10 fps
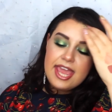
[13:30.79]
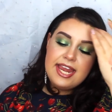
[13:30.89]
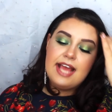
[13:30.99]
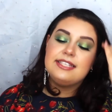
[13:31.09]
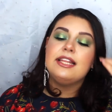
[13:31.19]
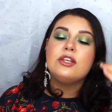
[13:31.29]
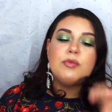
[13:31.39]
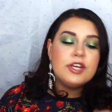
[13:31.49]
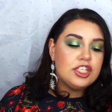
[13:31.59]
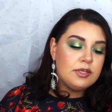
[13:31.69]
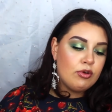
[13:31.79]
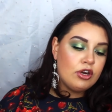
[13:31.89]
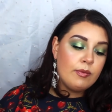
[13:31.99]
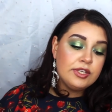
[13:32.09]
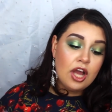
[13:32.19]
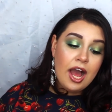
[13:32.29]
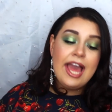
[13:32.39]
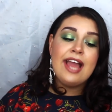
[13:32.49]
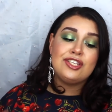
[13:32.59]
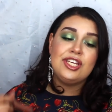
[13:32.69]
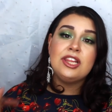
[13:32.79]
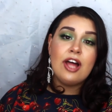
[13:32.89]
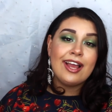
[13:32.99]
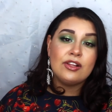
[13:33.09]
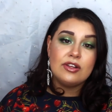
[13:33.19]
It has that little bit of shimmer in it, which I actually like